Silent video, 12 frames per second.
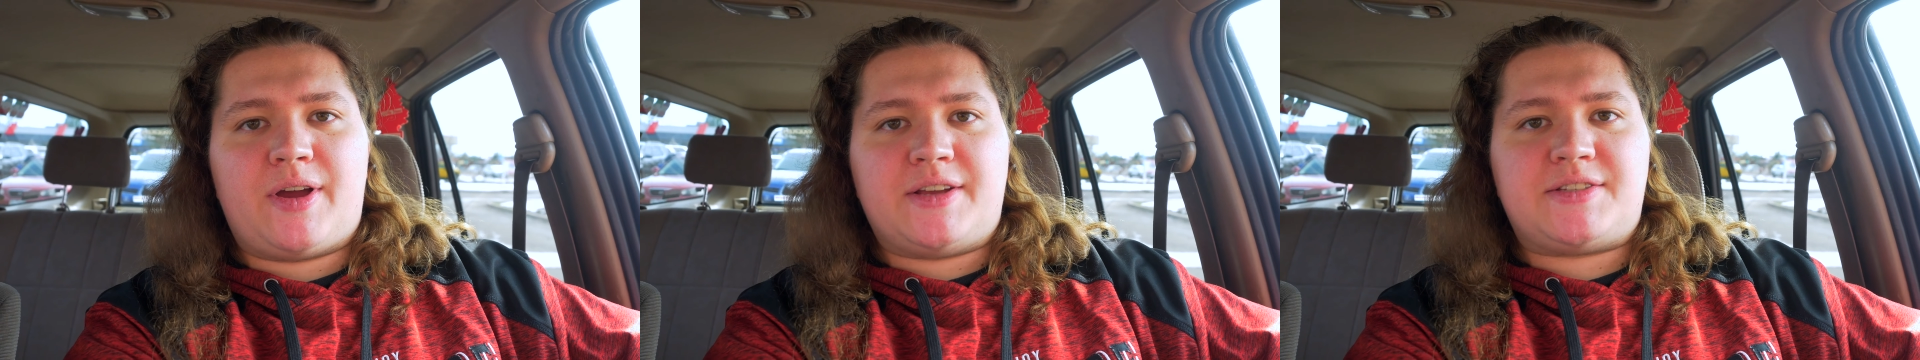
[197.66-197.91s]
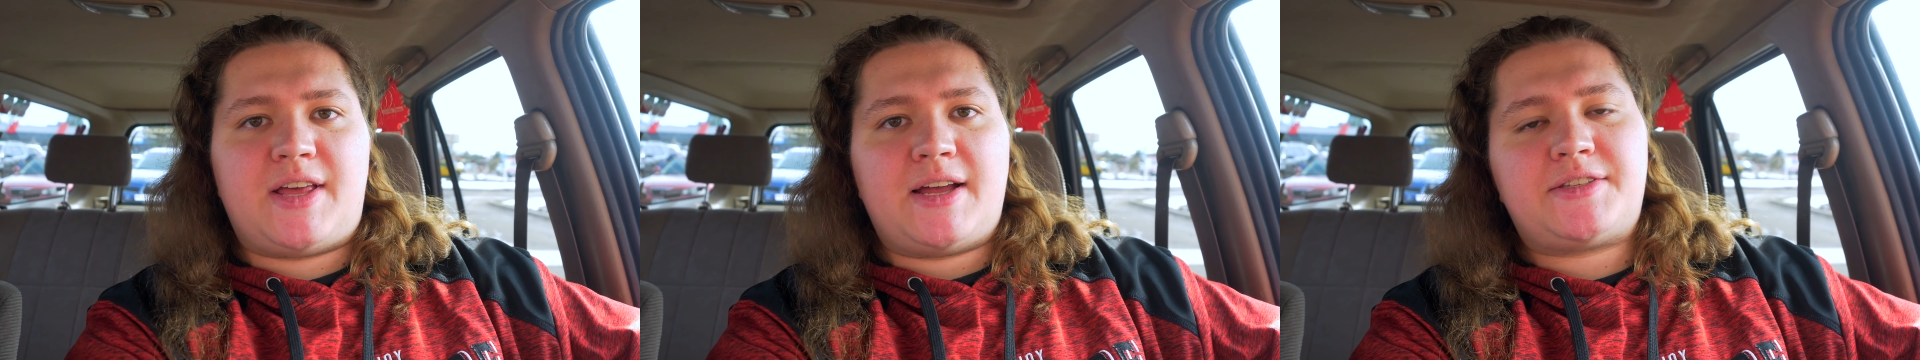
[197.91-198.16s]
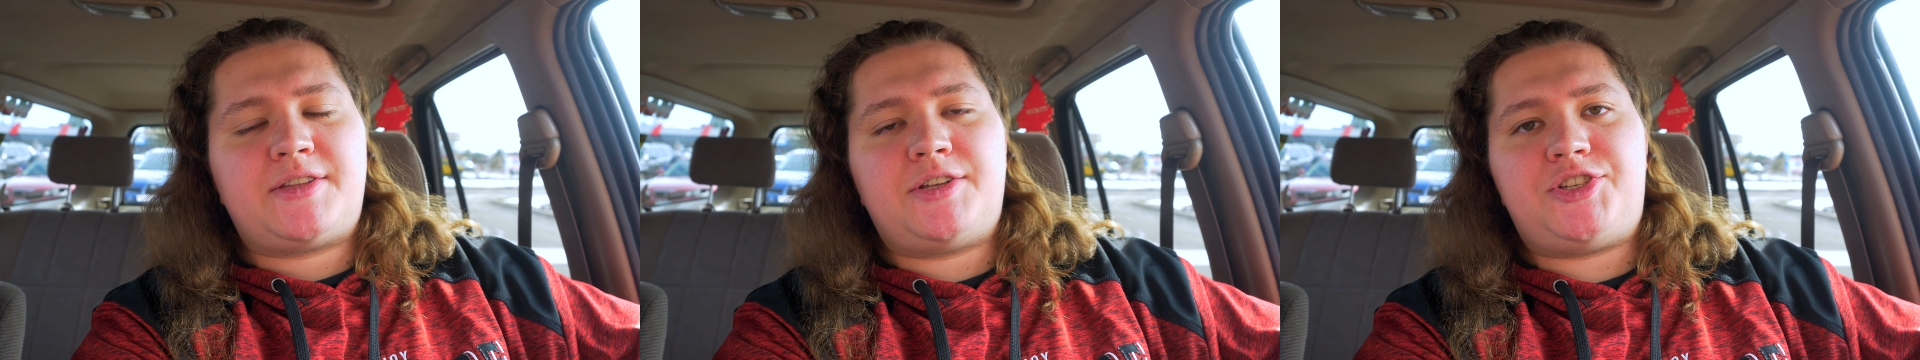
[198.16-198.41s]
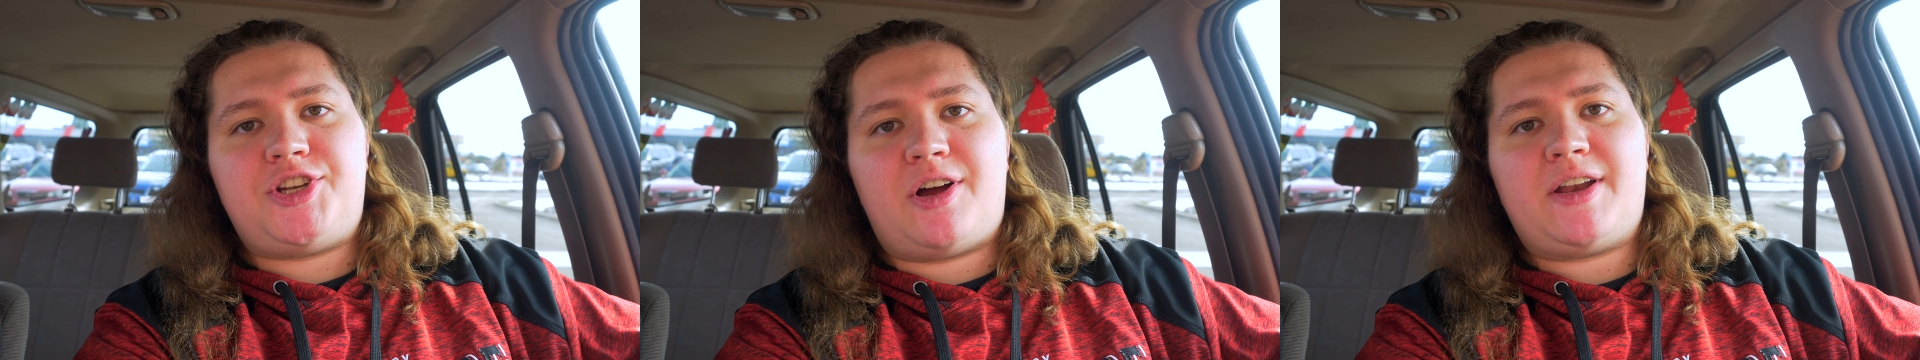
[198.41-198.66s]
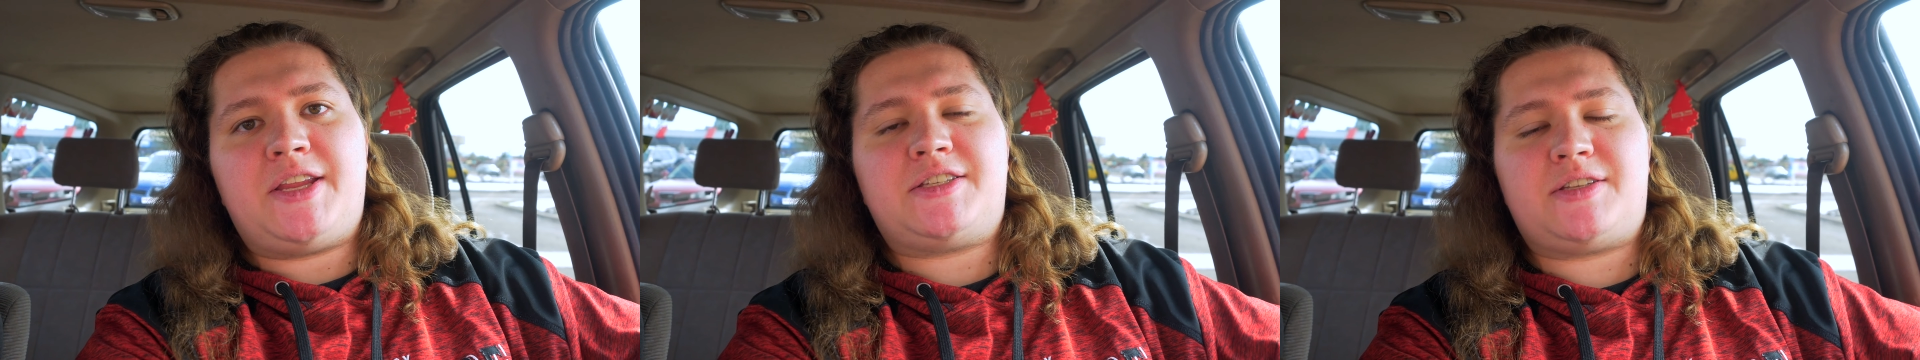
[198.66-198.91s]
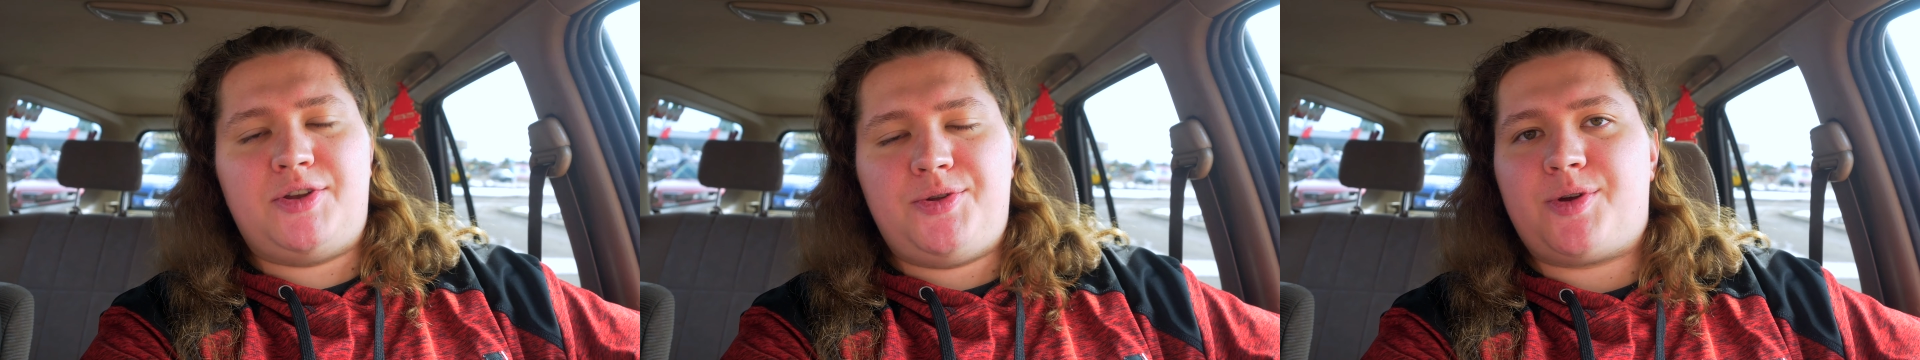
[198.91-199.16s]
guys. That's the
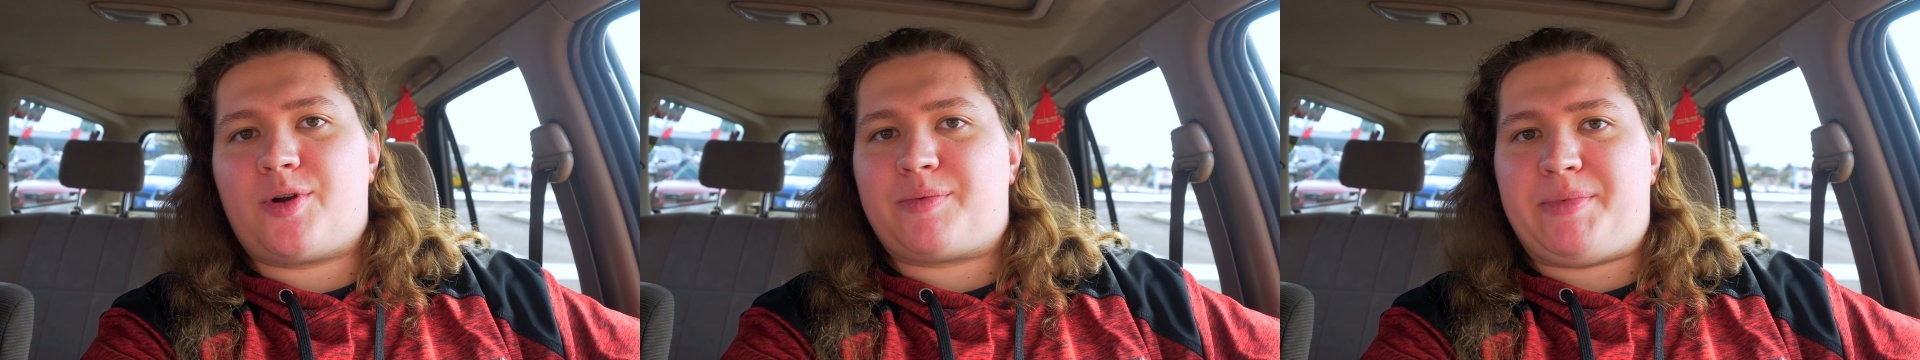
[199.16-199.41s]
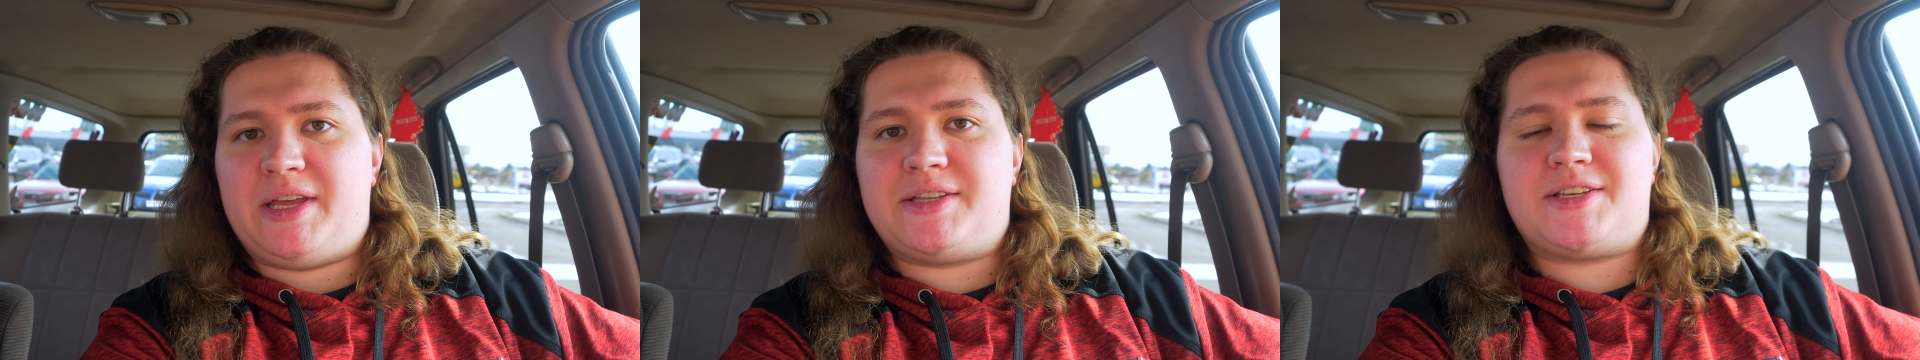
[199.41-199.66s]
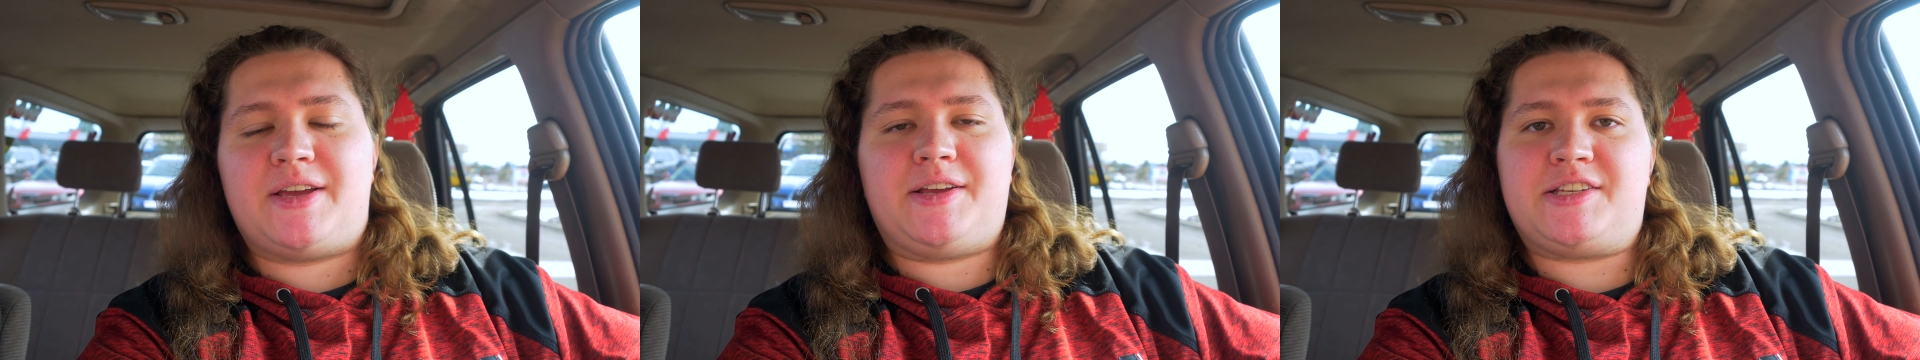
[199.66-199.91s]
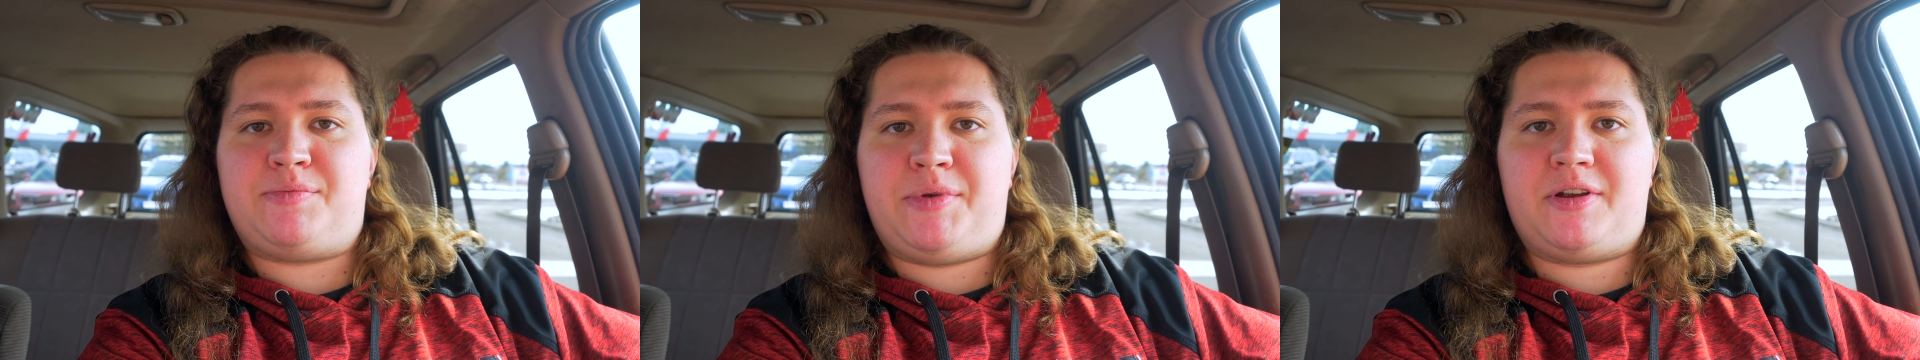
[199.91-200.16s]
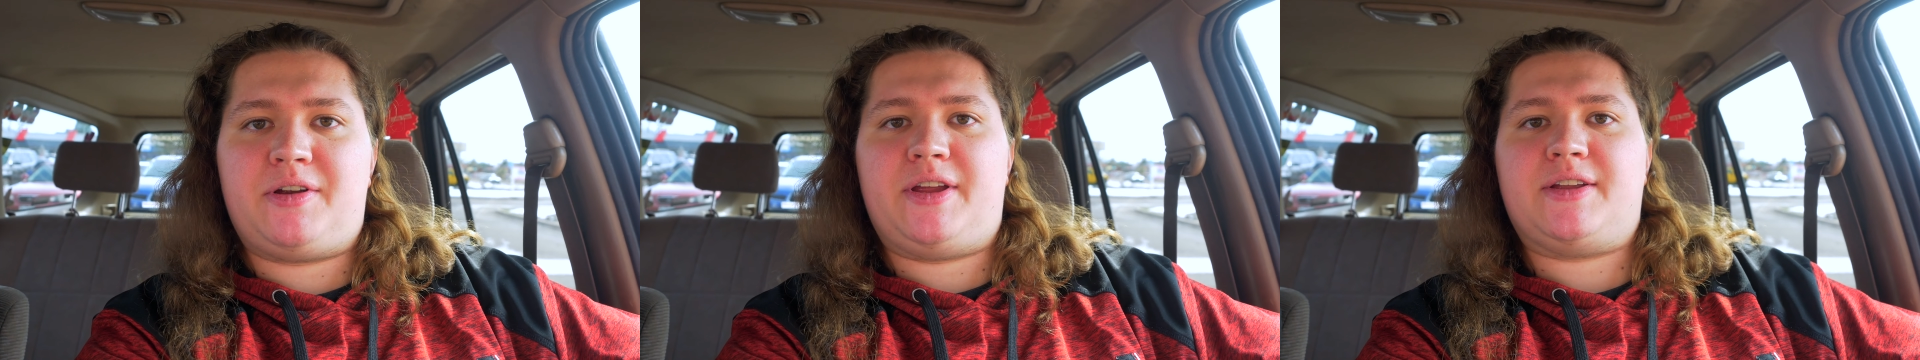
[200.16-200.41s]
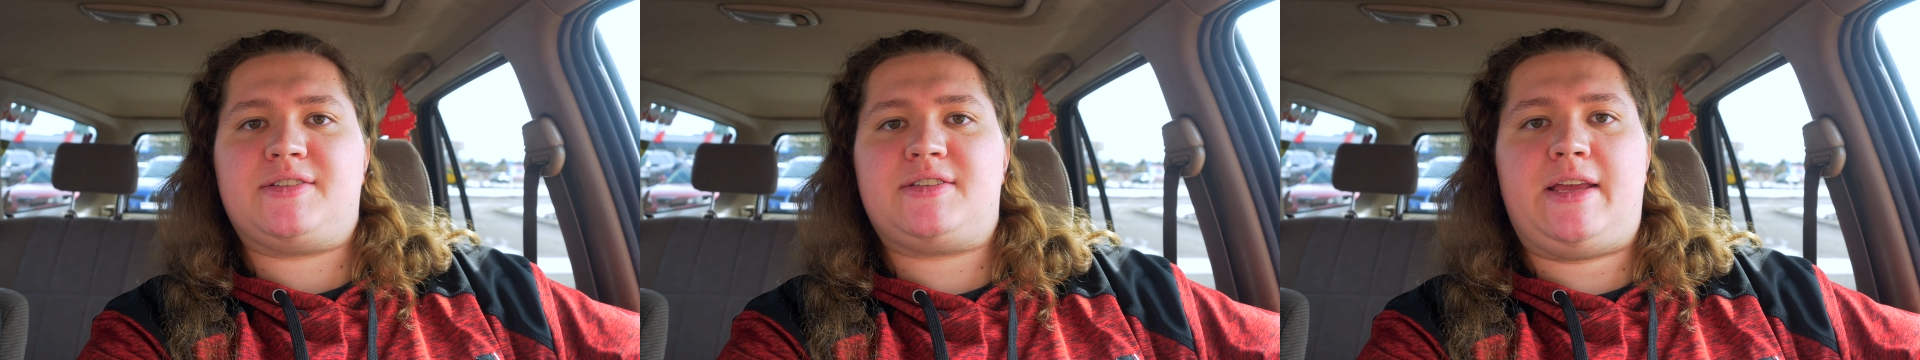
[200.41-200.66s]
Johnny's New York Pizza
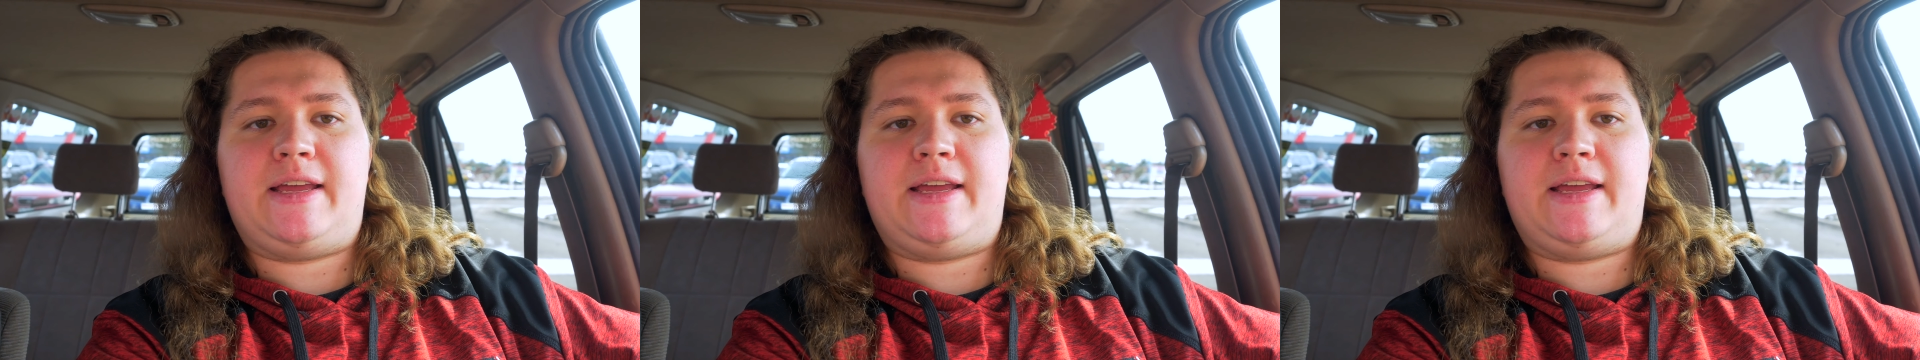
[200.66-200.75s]
experience.